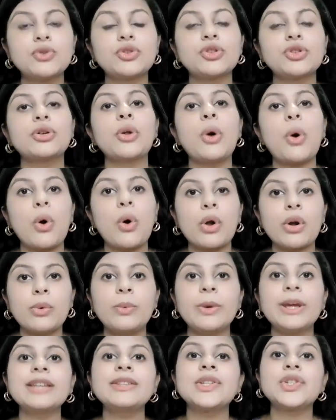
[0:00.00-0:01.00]
you should
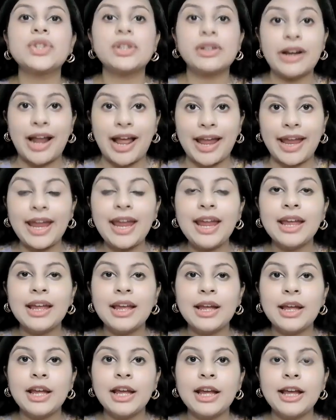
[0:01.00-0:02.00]
always try
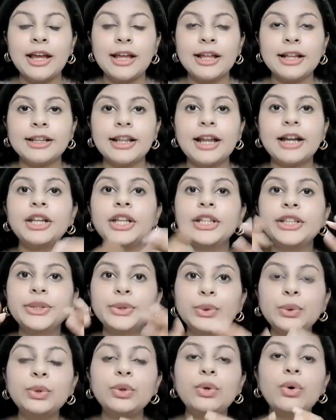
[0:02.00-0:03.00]
that
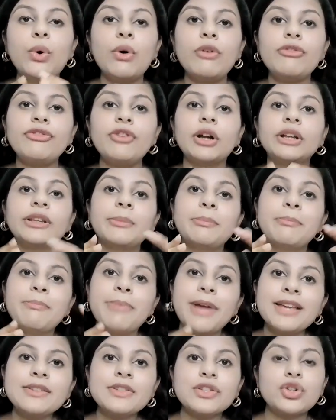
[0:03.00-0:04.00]
you go for the
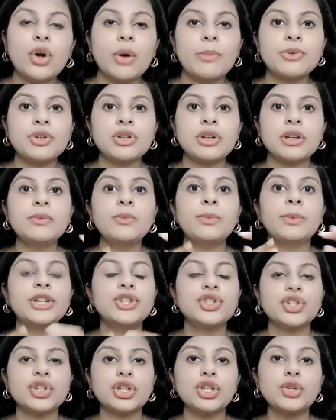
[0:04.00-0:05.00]
best option
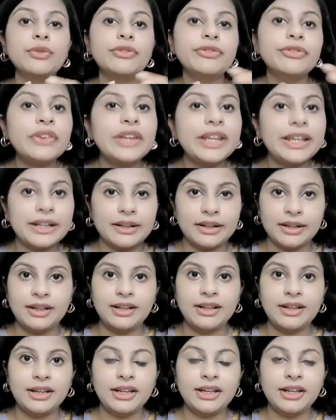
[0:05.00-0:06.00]
which you feel
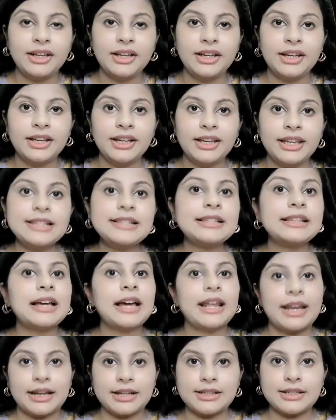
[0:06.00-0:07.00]
is
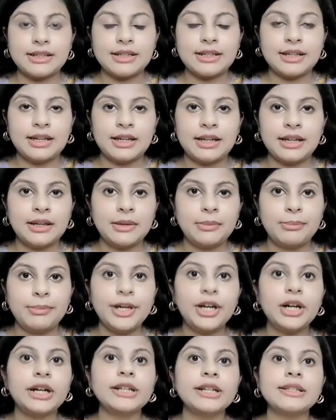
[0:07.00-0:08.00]
correct.
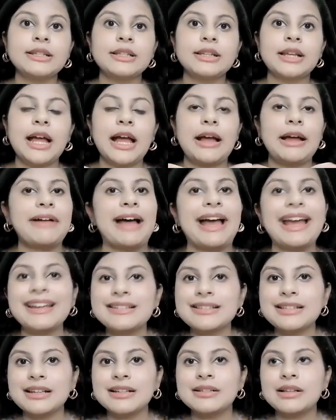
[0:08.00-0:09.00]
Because
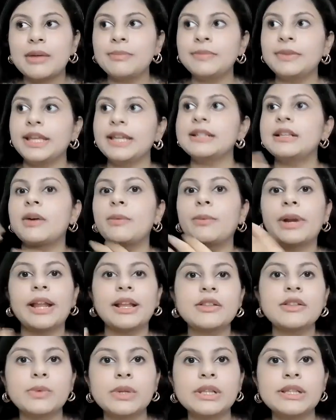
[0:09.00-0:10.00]
I say something, someone
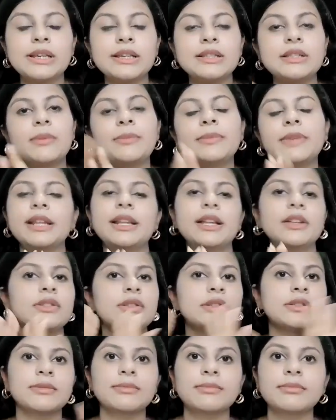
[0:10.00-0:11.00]
else will say something,
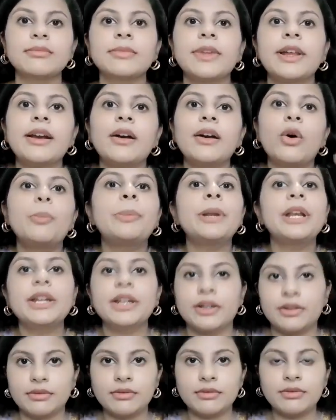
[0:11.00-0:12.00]
that's their
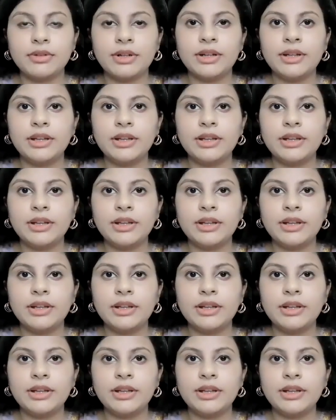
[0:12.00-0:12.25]
opinion.